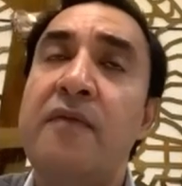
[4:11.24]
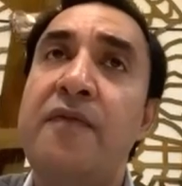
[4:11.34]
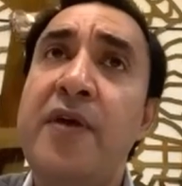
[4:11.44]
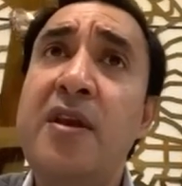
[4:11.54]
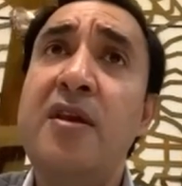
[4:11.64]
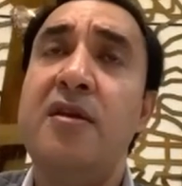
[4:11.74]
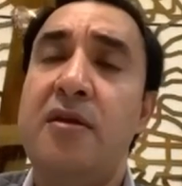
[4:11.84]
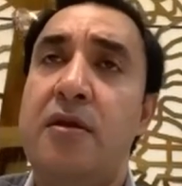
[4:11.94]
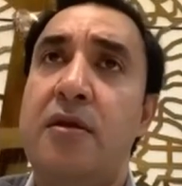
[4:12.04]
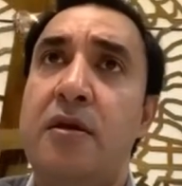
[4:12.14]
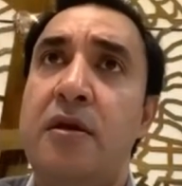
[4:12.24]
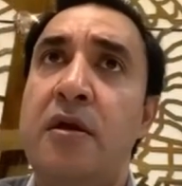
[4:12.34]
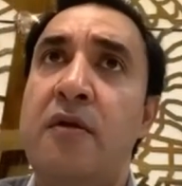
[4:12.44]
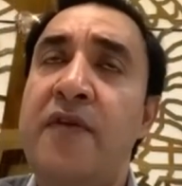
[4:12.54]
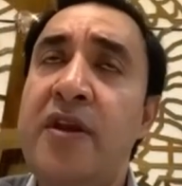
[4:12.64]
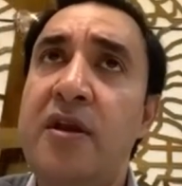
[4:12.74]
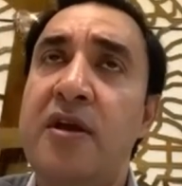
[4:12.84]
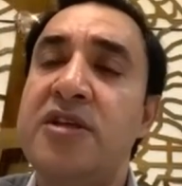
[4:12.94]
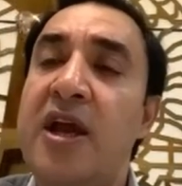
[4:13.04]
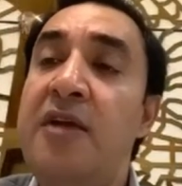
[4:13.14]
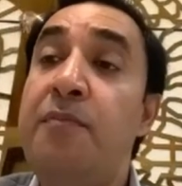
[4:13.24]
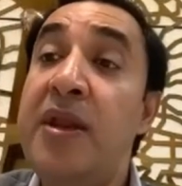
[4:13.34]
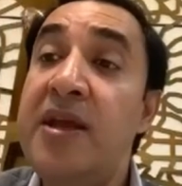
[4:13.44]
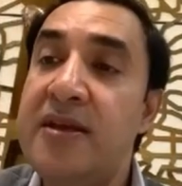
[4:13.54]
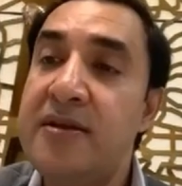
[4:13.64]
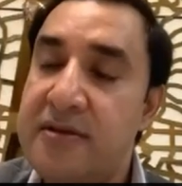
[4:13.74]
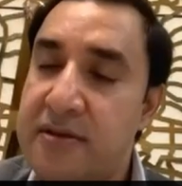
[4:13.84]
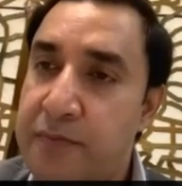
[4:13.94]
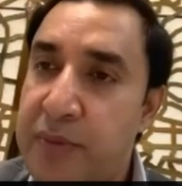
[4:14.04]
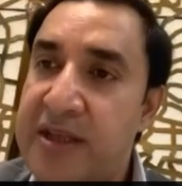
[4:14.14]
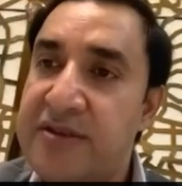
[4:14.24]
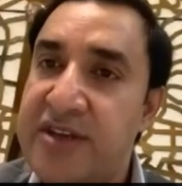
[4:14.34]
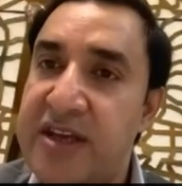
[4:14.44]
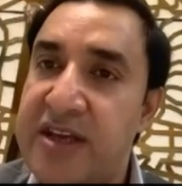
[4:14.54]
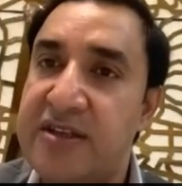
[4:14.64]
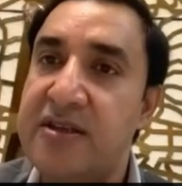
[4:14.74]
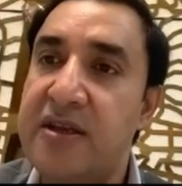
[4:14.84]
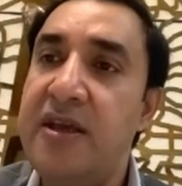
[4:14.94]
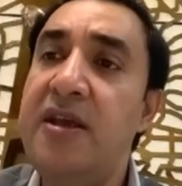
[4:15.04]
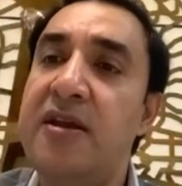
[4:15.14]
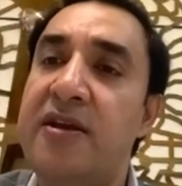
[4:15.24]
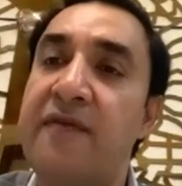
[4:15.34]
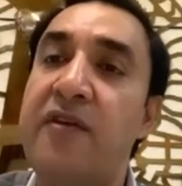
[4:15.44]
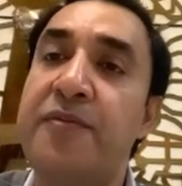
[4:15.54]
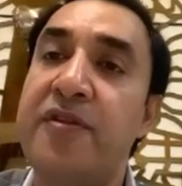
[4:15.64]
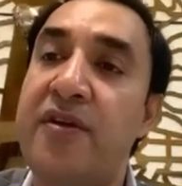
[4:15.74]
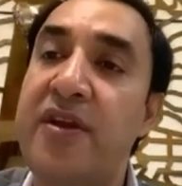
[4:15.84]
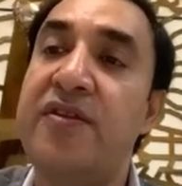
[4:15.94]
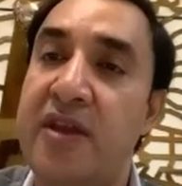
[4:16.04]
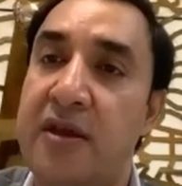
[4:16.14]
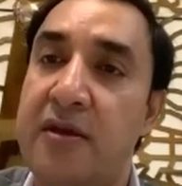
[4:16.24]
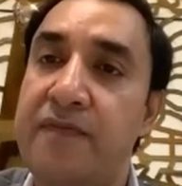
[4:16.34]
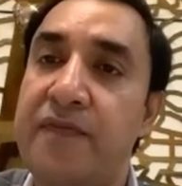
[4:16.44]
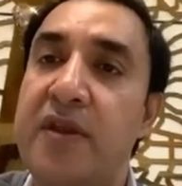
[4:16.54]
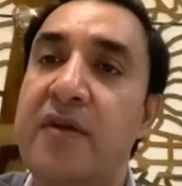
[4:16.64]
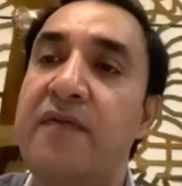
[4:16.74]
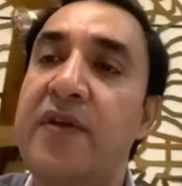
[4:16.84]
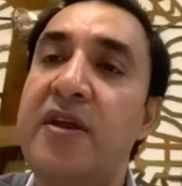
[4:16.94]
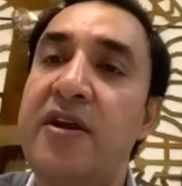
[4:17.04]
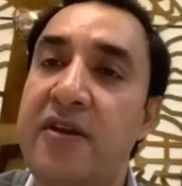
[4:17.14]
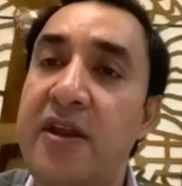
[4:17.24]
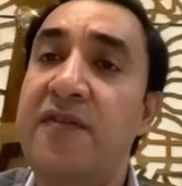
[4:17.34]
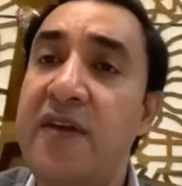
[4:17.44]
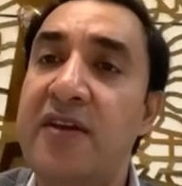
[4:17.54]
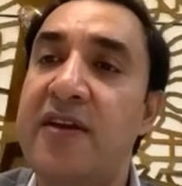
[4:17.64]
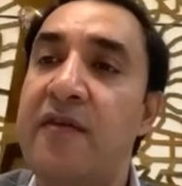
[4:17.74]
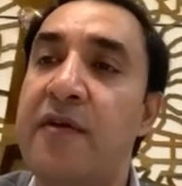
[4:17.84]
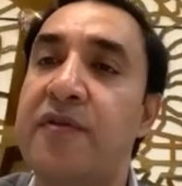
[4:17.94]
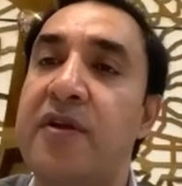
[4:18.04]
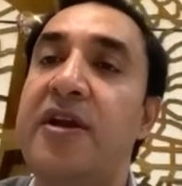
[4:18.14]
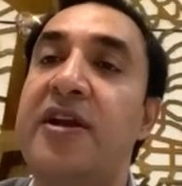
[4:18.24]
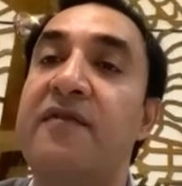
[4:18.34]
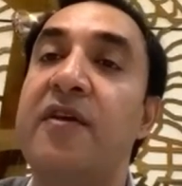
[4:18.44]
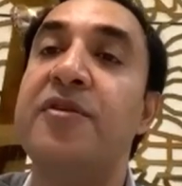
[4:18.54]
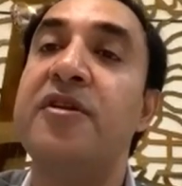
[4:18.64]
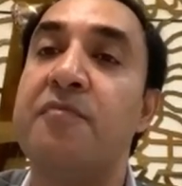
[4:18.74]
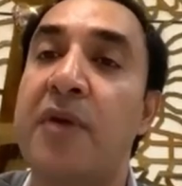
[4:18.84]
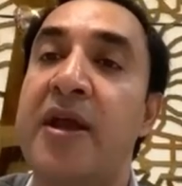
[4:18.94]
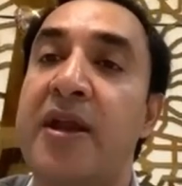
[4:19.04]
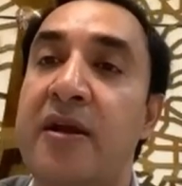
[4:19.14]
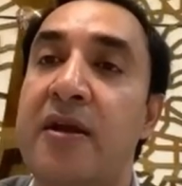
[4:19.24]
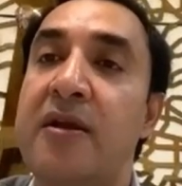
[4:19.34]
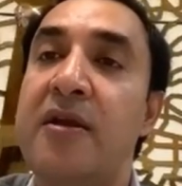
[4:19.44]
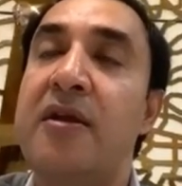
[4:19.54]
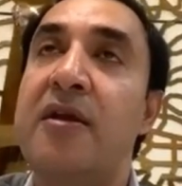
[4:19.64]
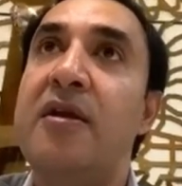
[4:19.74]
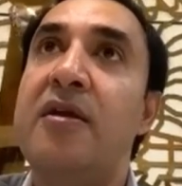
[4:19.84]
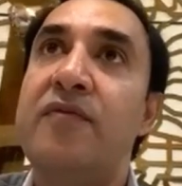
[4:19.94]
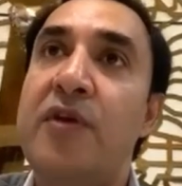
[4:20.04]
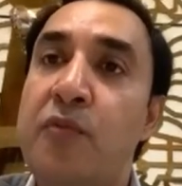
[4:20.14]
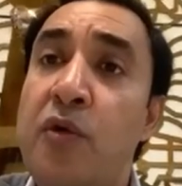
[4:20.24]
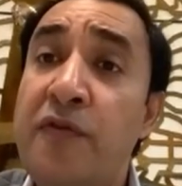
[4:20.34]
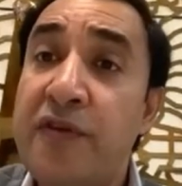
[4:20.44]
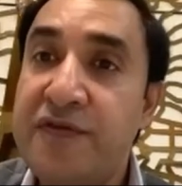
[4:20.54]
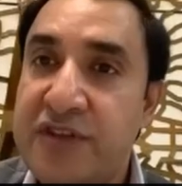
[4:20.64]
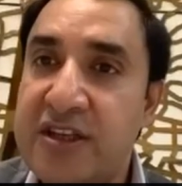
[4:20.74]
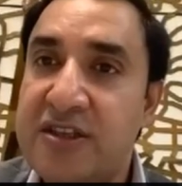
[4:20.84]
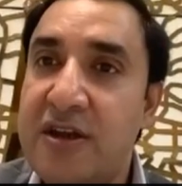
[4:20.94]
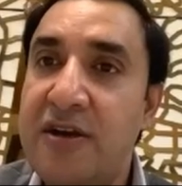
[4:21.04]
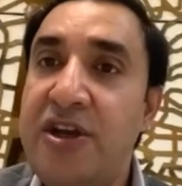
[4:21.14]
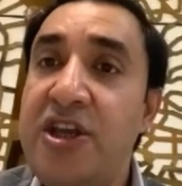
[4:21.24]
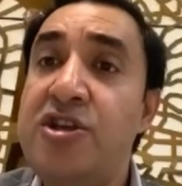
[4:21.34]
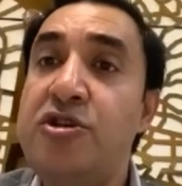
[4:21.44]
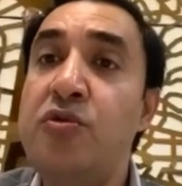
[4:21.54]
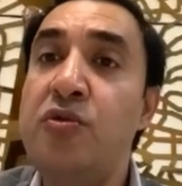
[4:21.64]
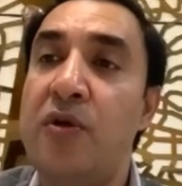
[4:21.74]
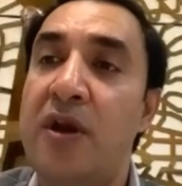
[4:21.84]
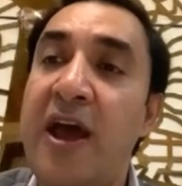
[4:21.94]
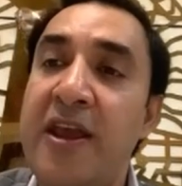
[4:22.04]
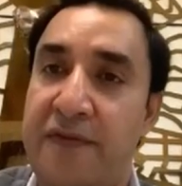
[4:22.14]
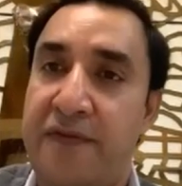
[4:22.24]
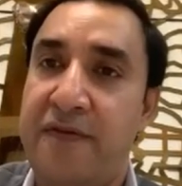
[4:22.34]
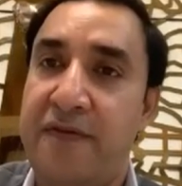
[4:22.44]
When a child plays chess, he develops reasoning. When the reasoning develops, it develops its mind. The moves of chess teach you life.